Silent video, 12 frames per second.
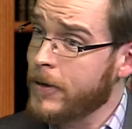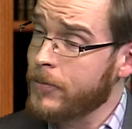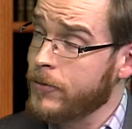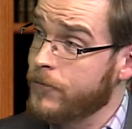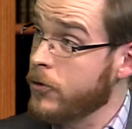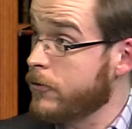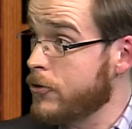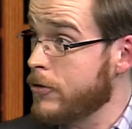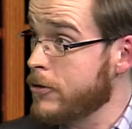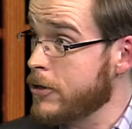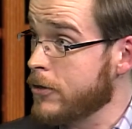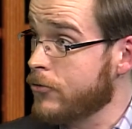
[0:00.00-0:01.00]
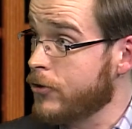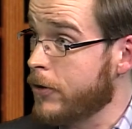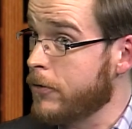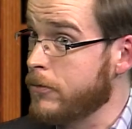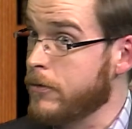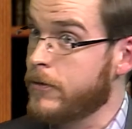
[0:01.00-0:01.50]
footage using a
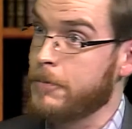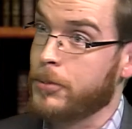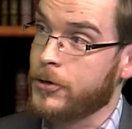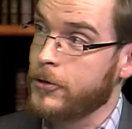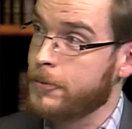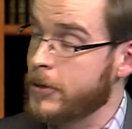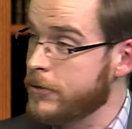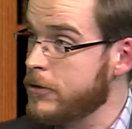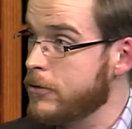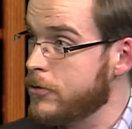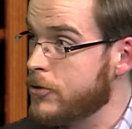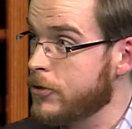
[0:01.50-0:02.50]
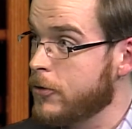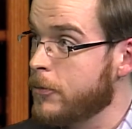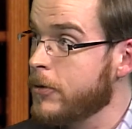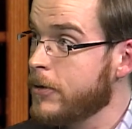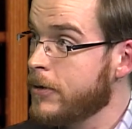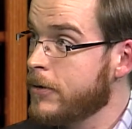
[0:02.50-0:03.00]
drone. They put it up on YouTube.
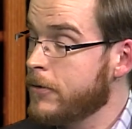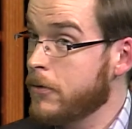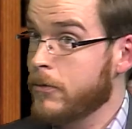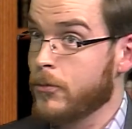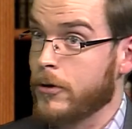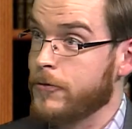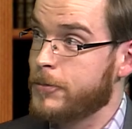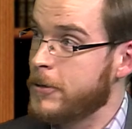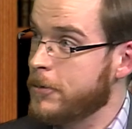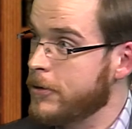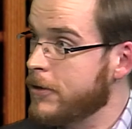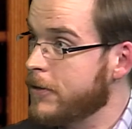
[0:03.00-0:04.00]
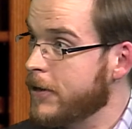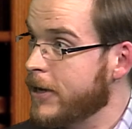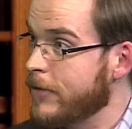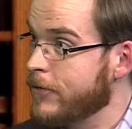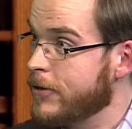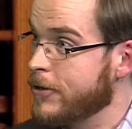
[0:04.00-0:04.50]
What if the people in there
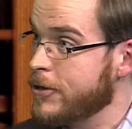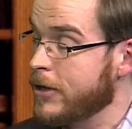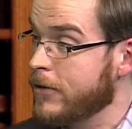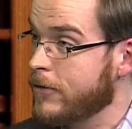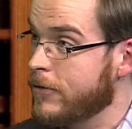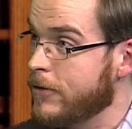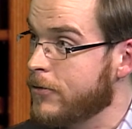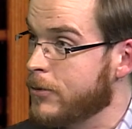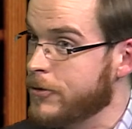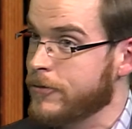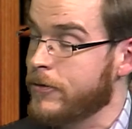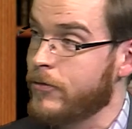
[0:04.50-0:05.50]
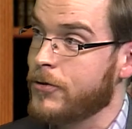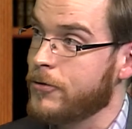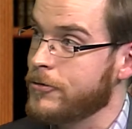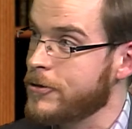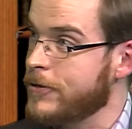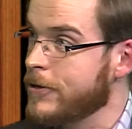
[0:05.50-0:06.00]
haven't consented? What if it
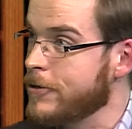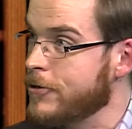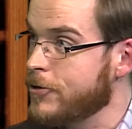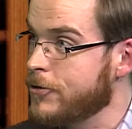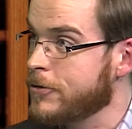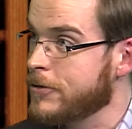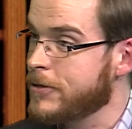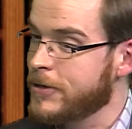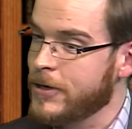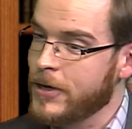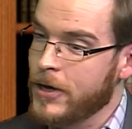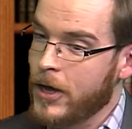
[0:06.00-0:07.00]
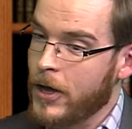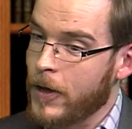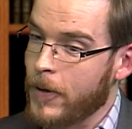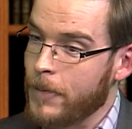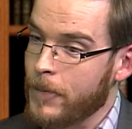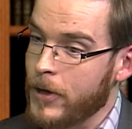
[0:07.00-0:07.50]
records things it shouldn't?
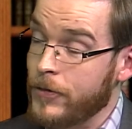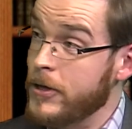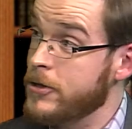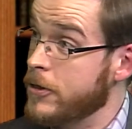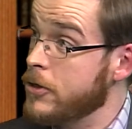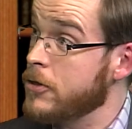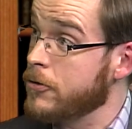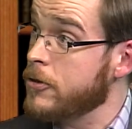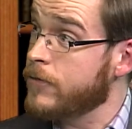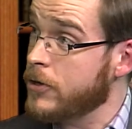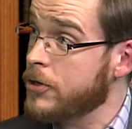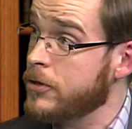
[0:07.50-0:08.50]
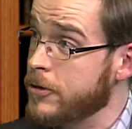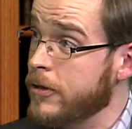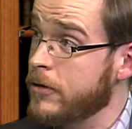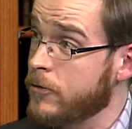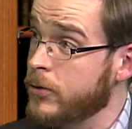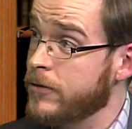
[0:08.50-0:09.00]
And these are the sorts of issues
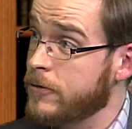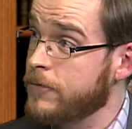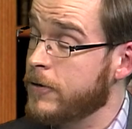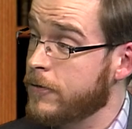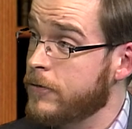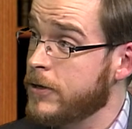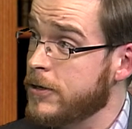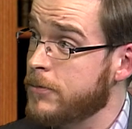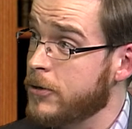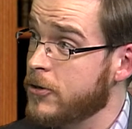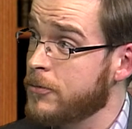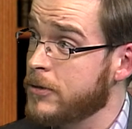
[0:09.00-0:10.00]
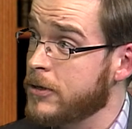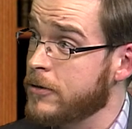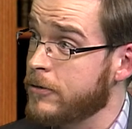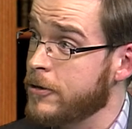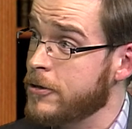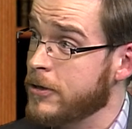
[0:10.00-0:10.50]
that in 2015 are becoming
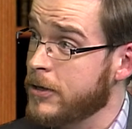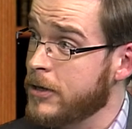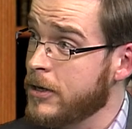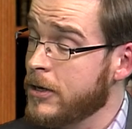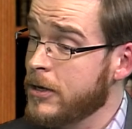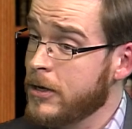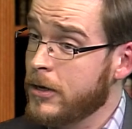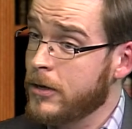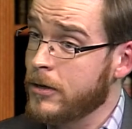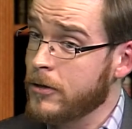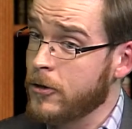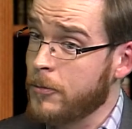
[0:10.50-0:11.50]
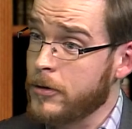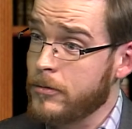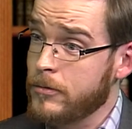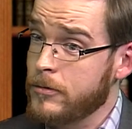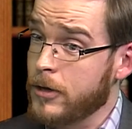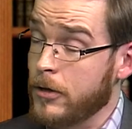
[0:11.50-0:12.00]
increasingly common,
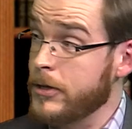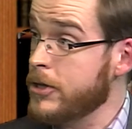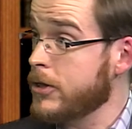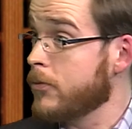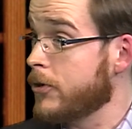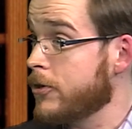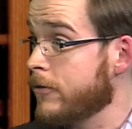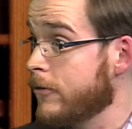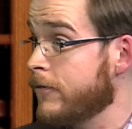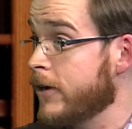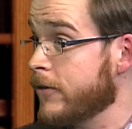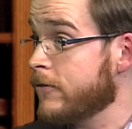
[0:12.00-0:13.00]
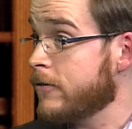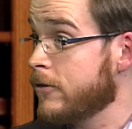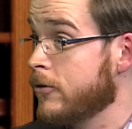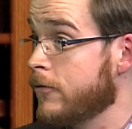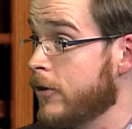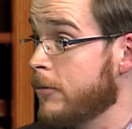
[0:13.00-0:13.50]
not least the wish of the fact an
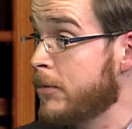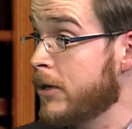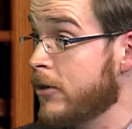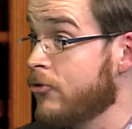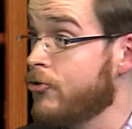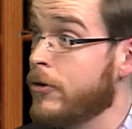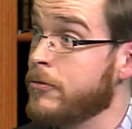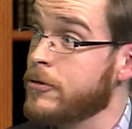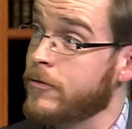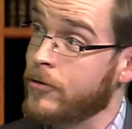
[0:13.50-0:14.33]
awful lot of people had drones for